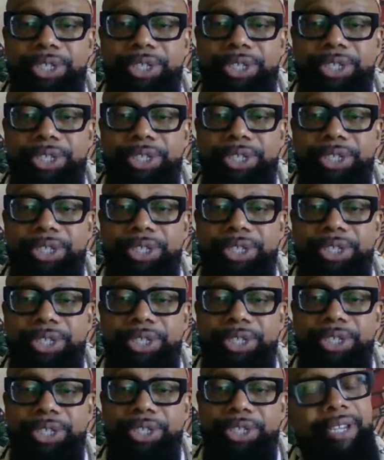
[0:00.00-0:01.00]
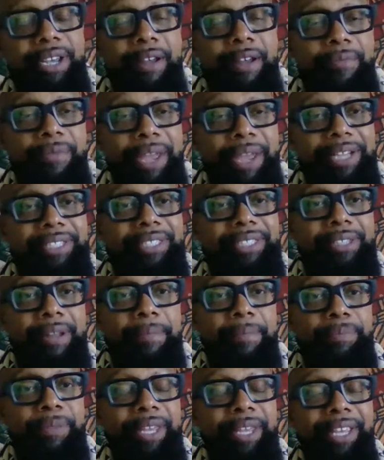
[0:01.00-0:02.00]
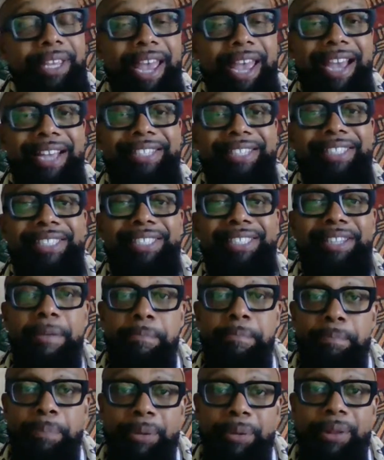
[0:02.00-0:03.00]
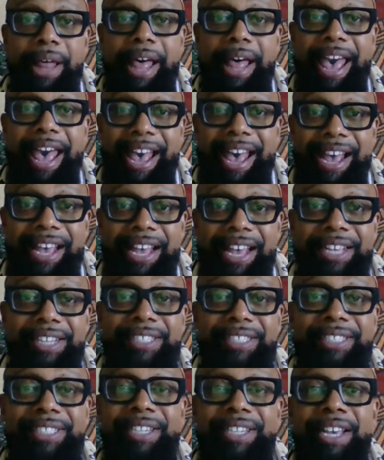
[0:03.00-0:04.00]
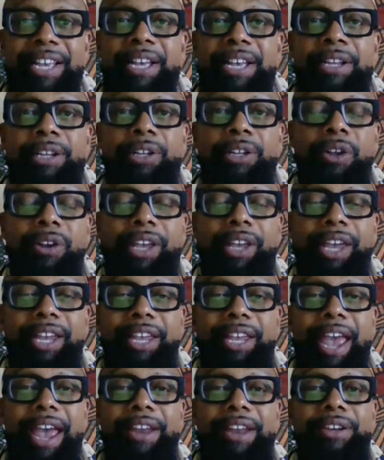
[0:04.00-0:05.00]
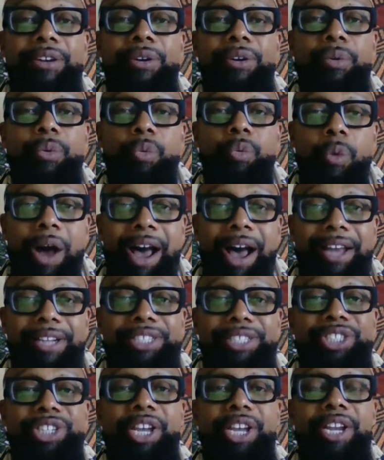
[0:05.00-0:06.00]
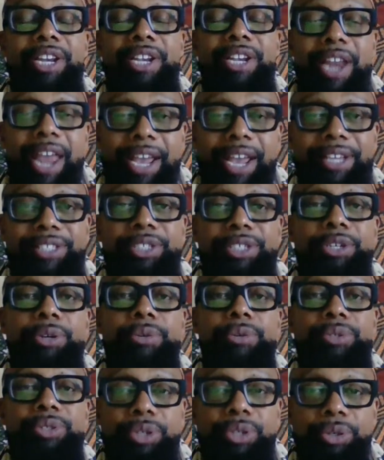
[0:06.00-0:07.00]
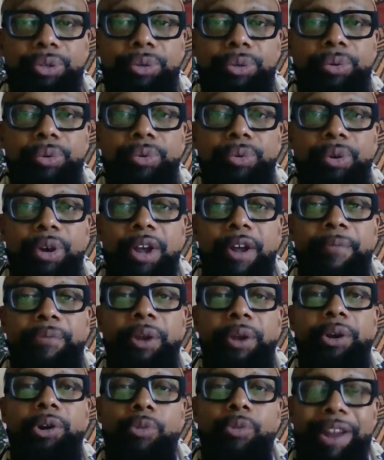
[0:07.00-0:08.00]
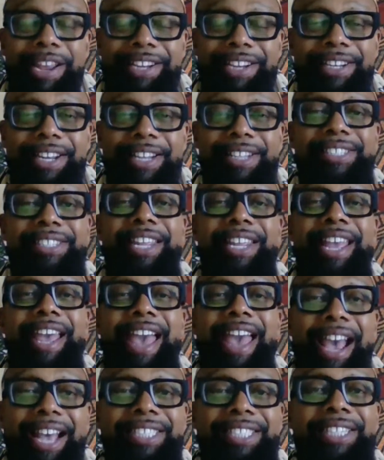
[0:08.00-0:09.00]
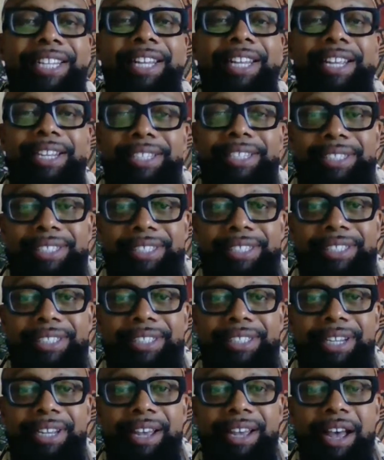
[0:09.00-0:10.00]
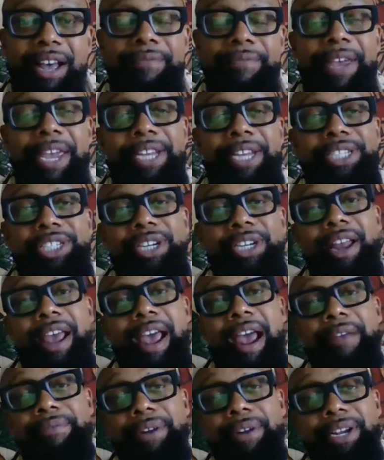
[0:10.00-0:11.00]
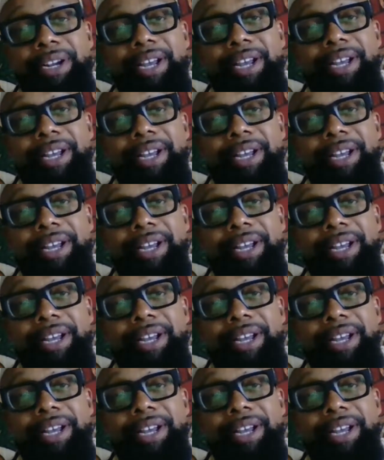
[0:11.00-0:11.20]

means that something as simple as looking at your watch connects you to the greatness, the excellence of ancient Africa.